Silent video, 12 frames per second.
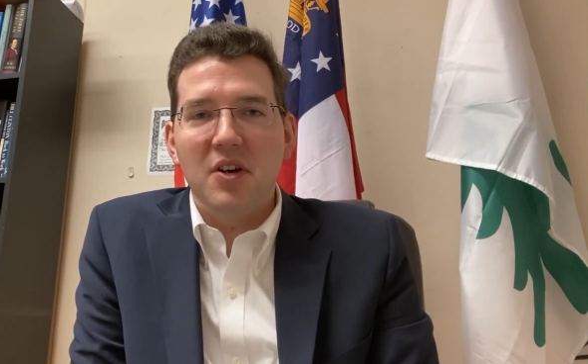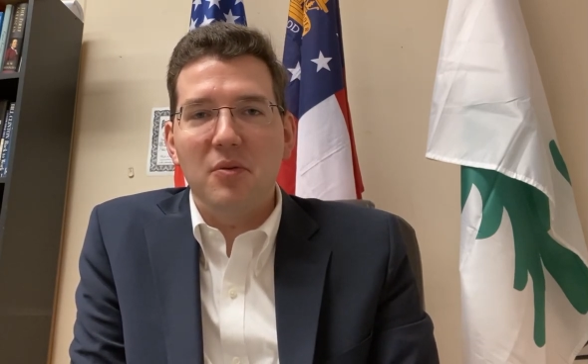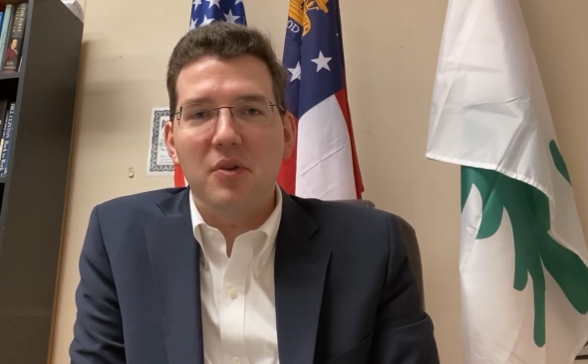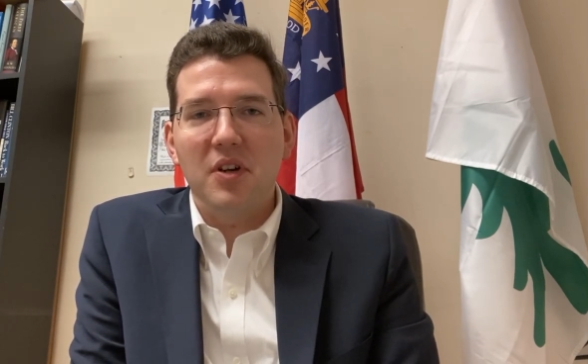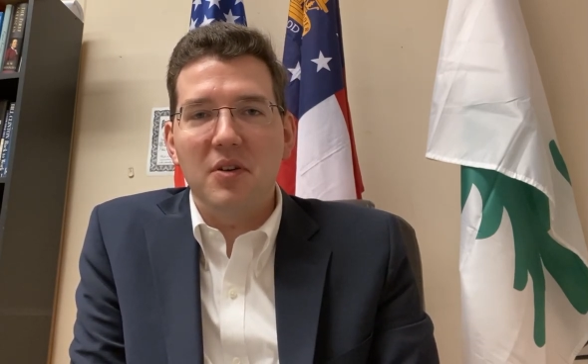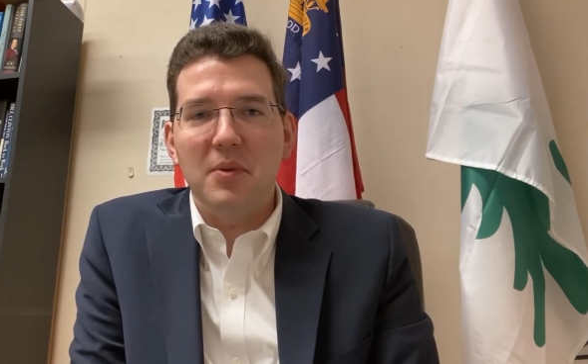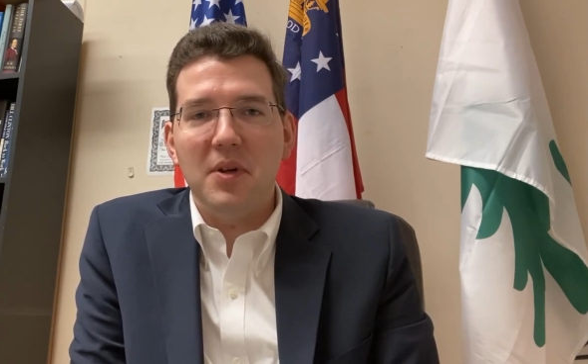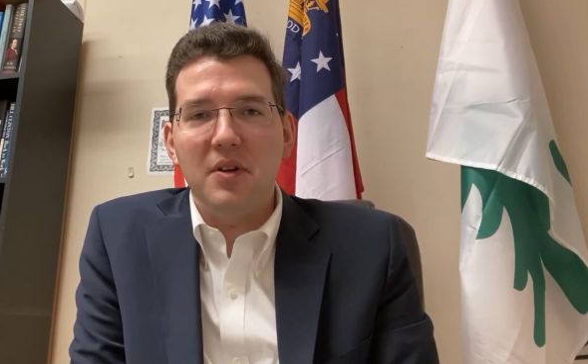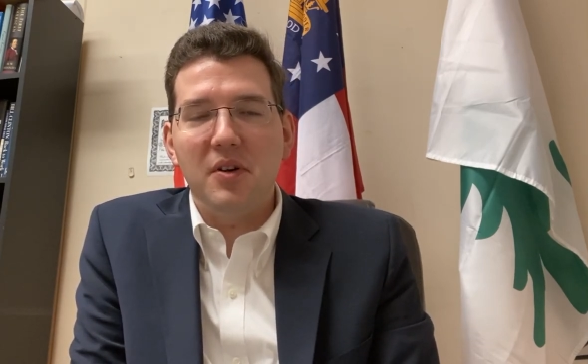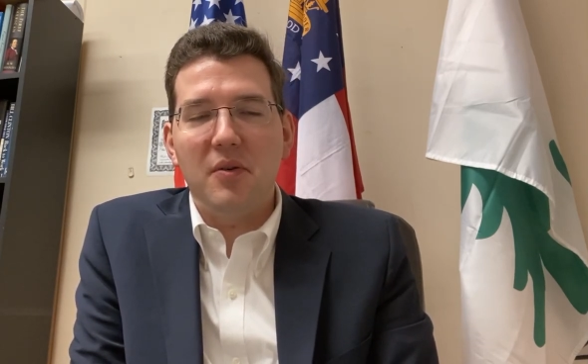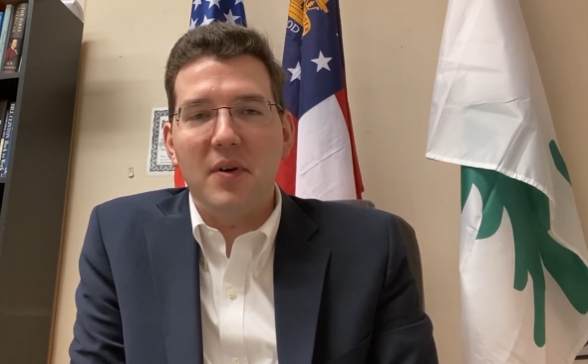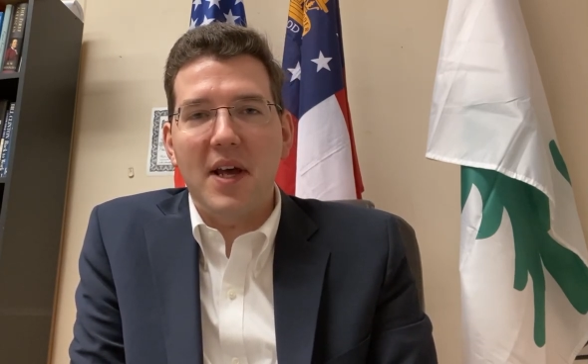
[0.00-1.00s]
We're going to be
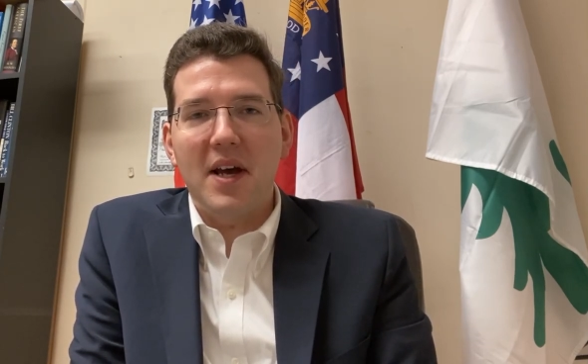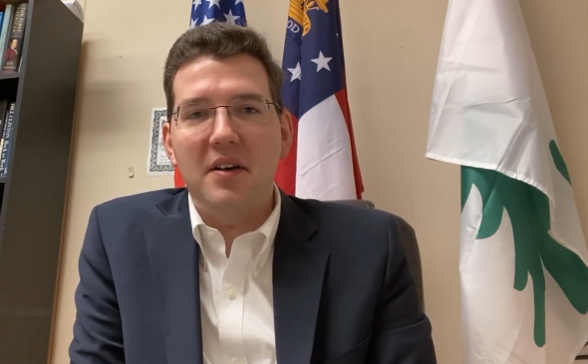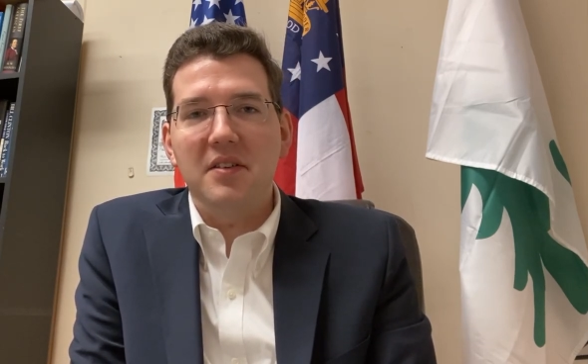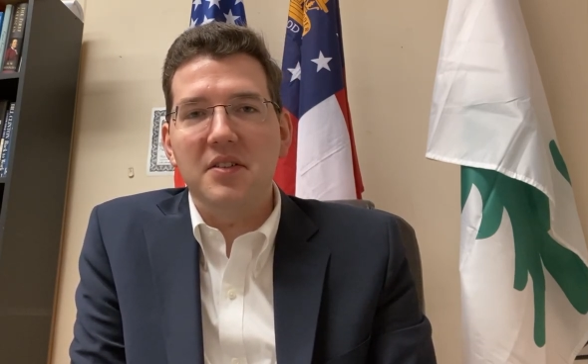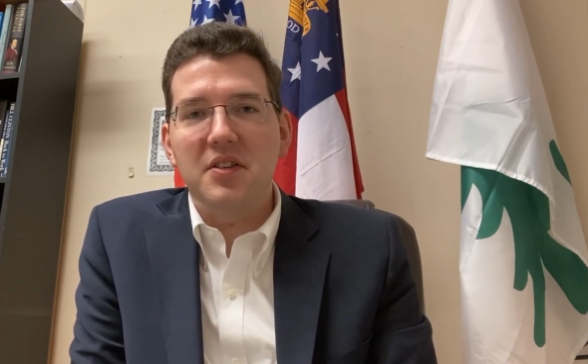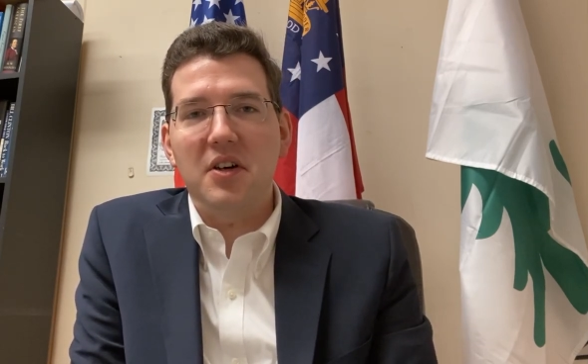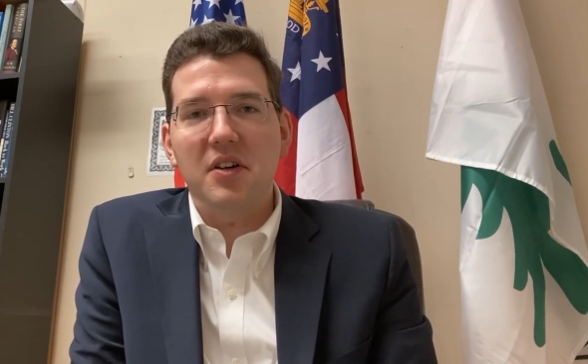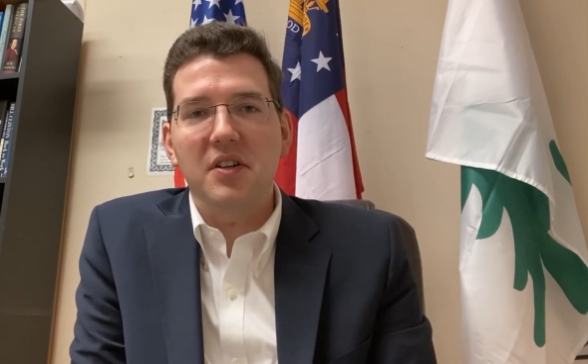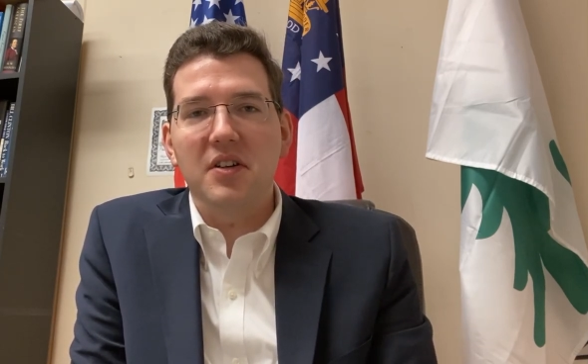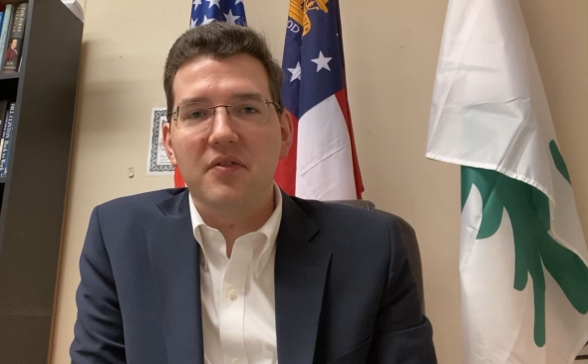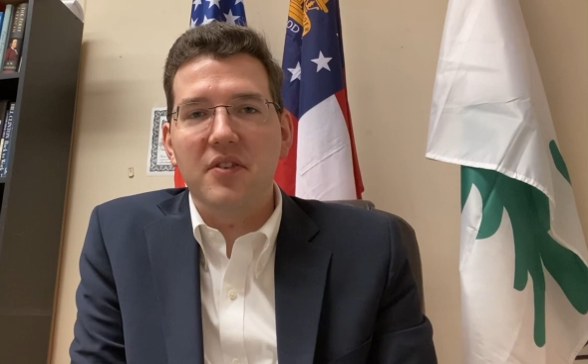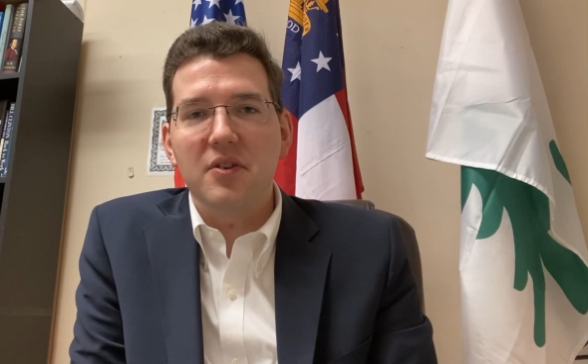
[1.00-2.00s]
going out and
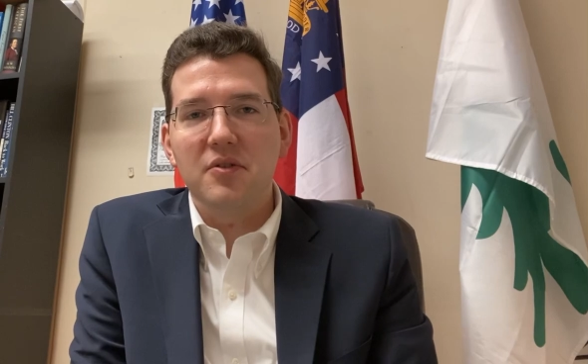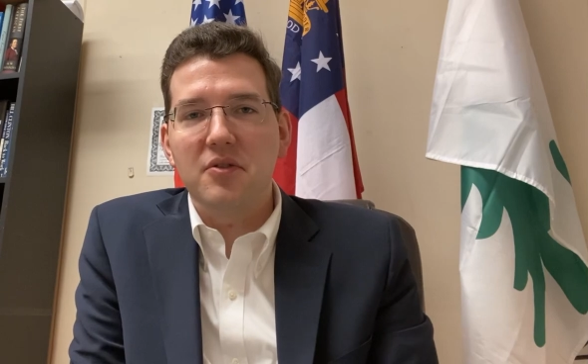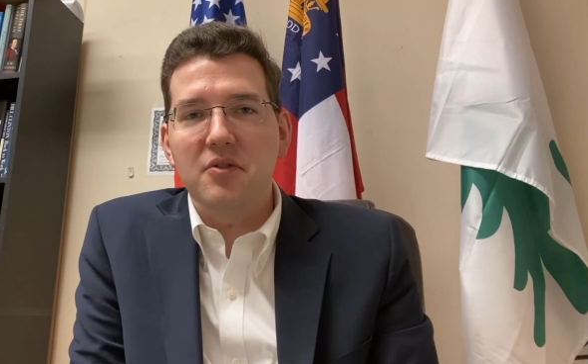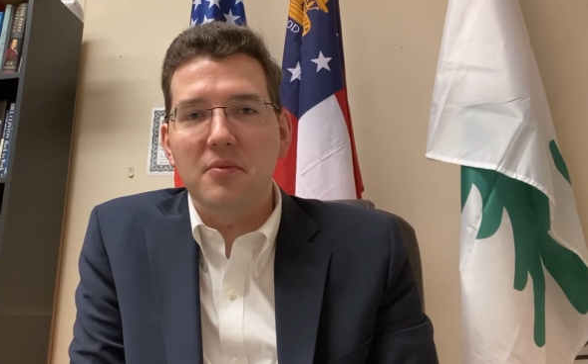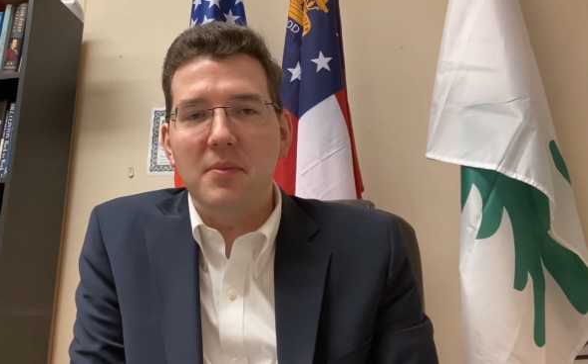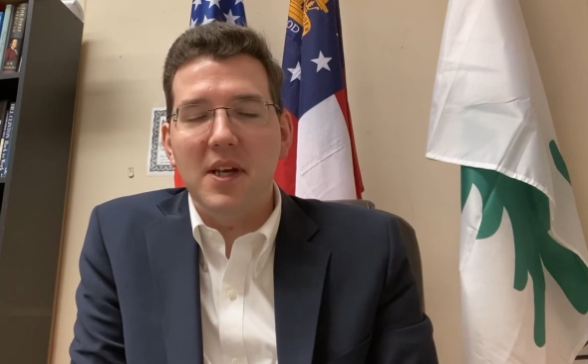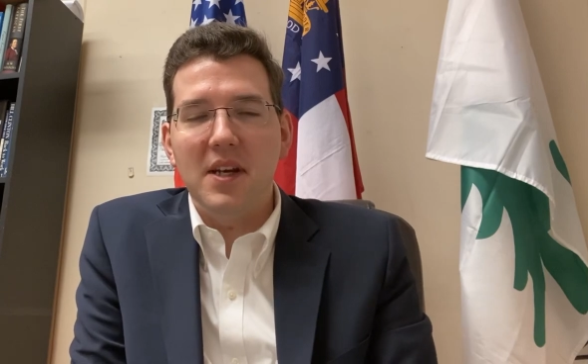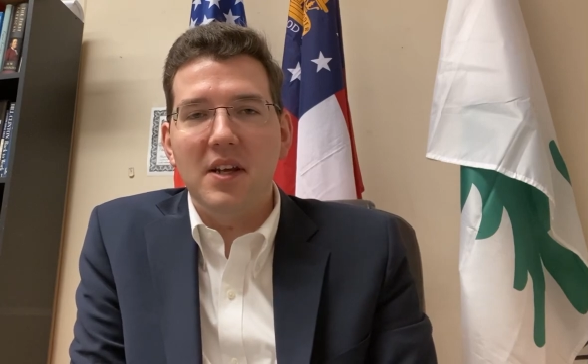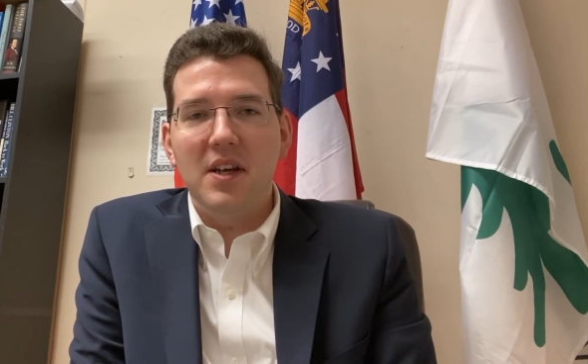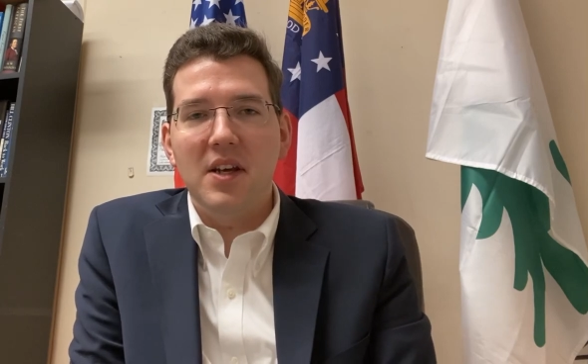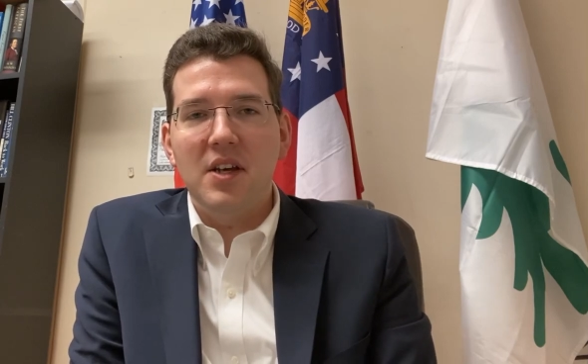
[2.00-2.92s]
talking to folks who have been